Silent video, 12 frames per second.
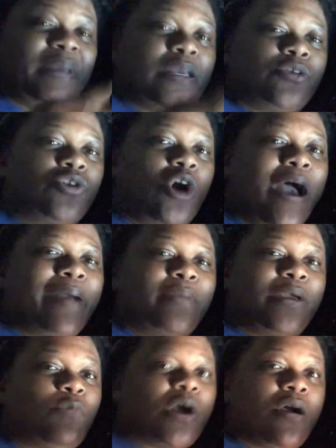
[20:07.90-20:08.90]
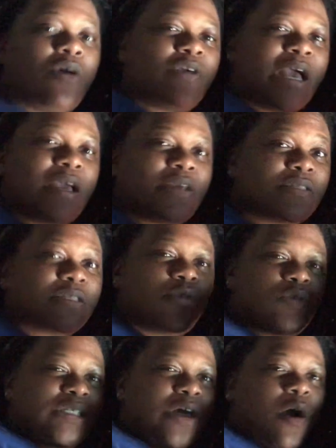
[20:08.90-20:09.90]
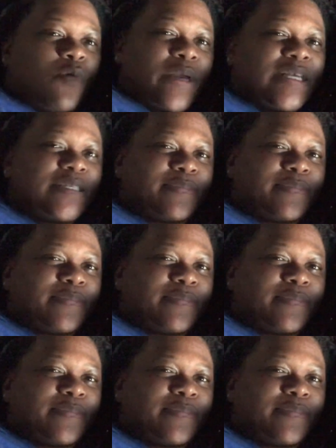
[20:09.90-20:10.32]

mean, you know, I mean, well, okay, so it's always